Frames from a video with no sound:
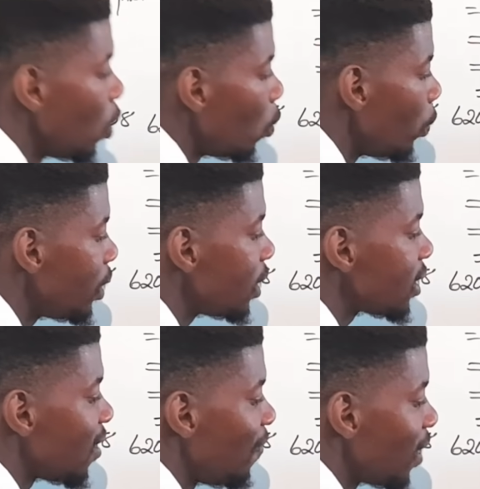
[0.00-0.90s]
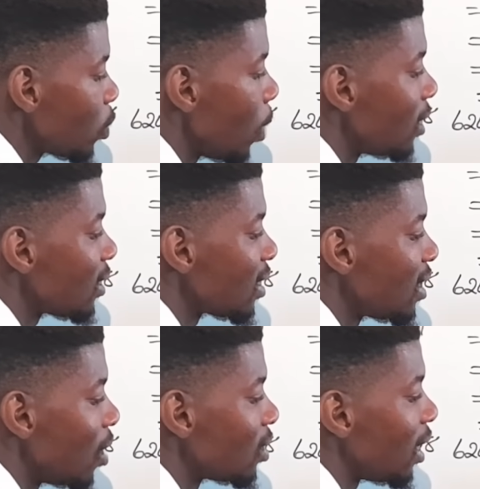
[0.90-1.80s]
which is the first one, six
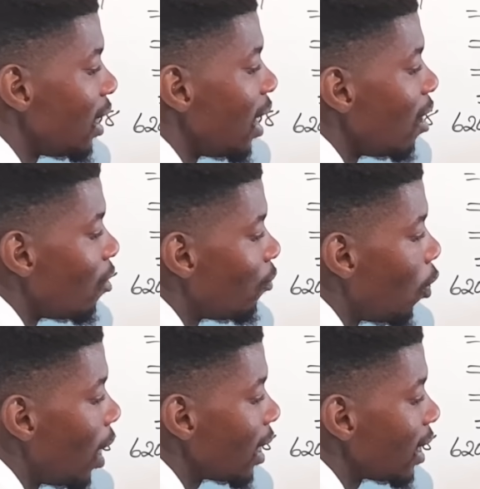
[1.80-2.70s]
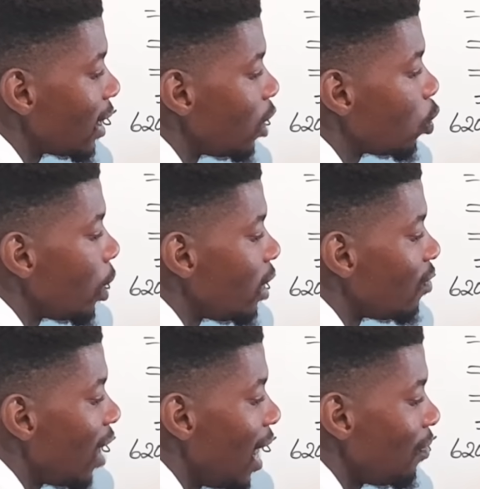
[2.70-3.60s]
thousand four hundred
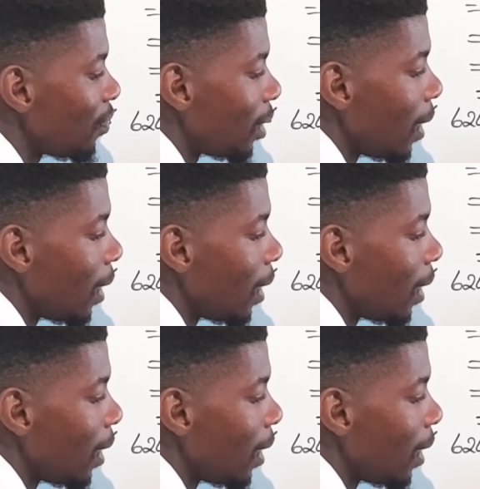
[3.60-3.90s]
twenty-five